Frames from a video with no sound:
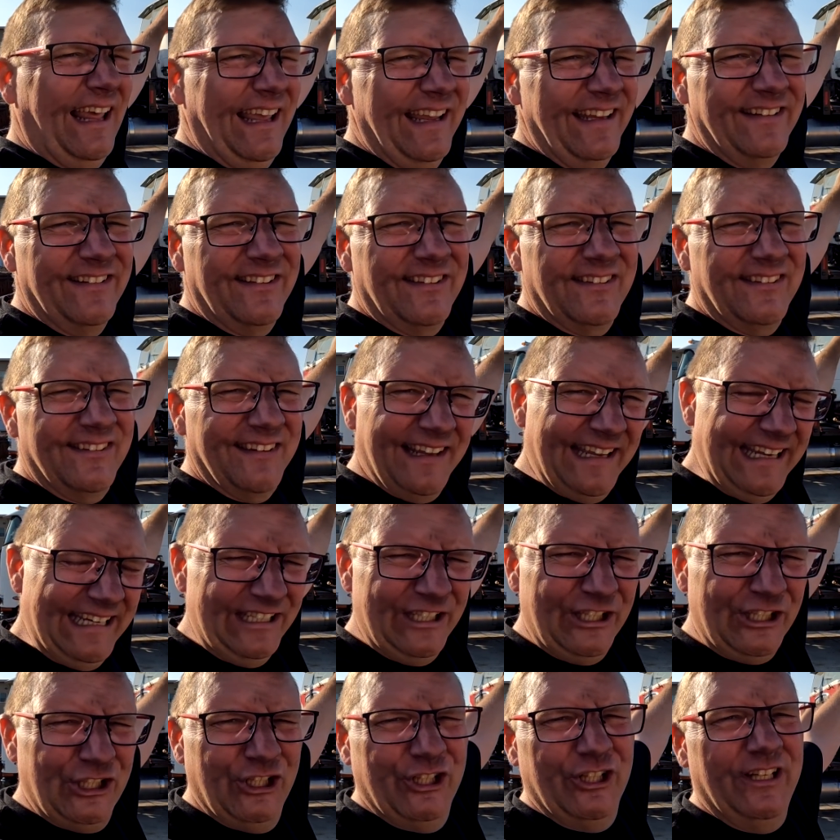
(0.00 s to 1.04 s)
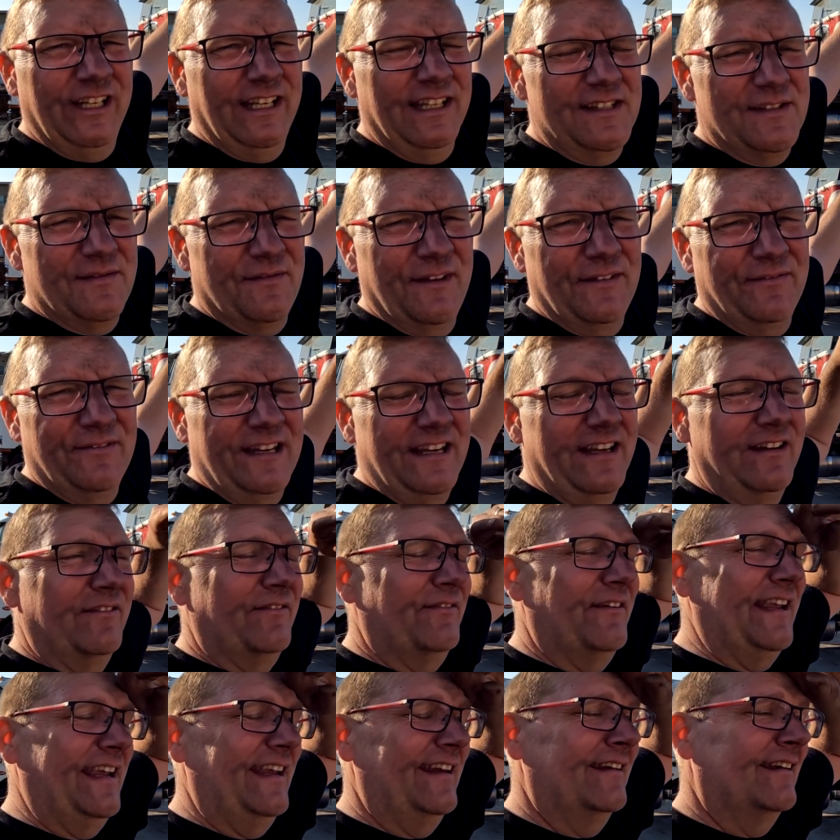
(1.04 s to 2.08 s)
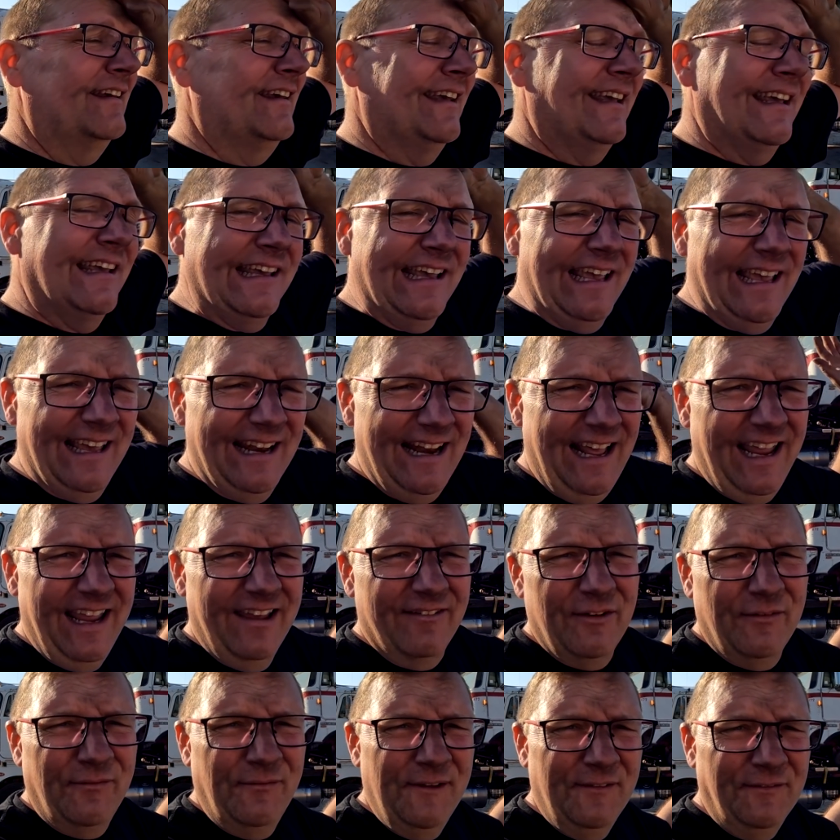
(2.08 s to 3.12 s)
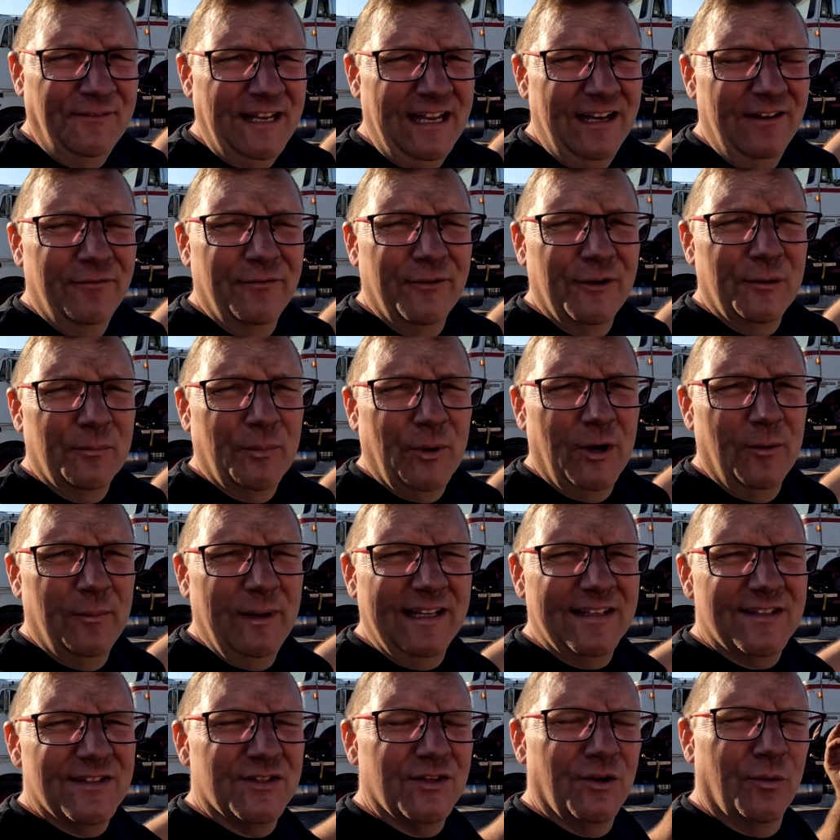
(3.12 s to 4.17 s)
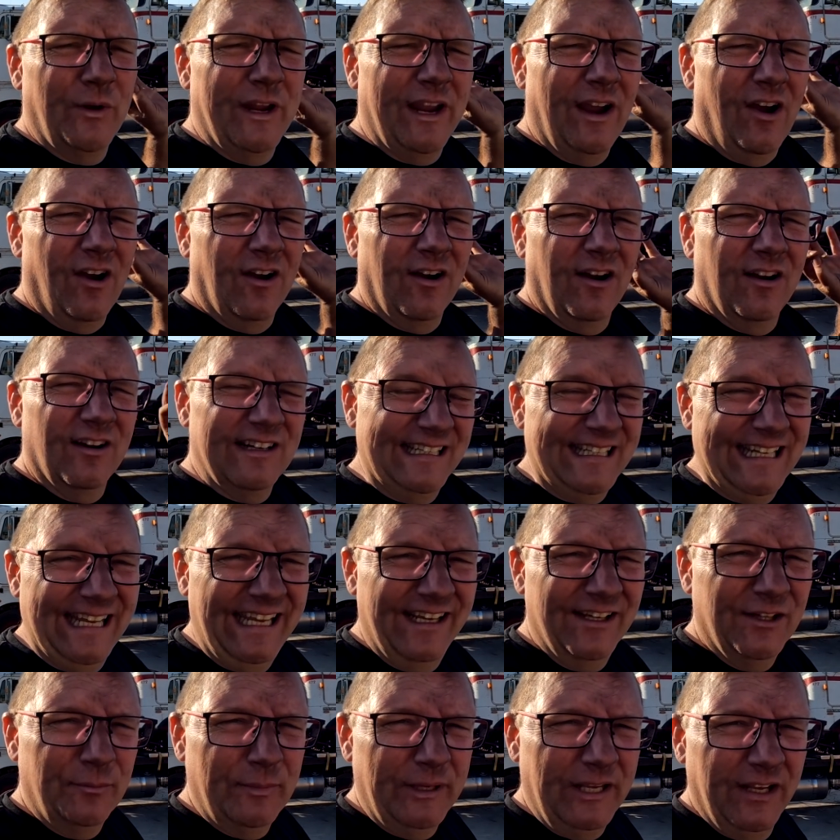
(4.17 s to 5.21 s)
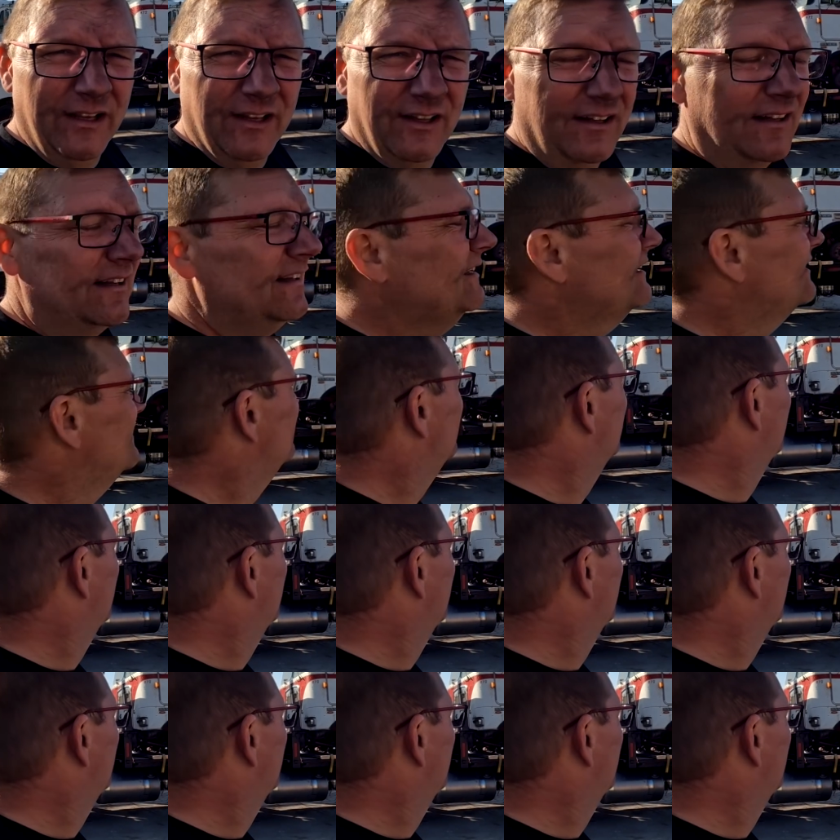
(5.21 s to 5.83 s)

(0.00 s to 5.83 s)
lights-ish, it's 15 feet. And I have a 15-foot permit, so we are legal beagle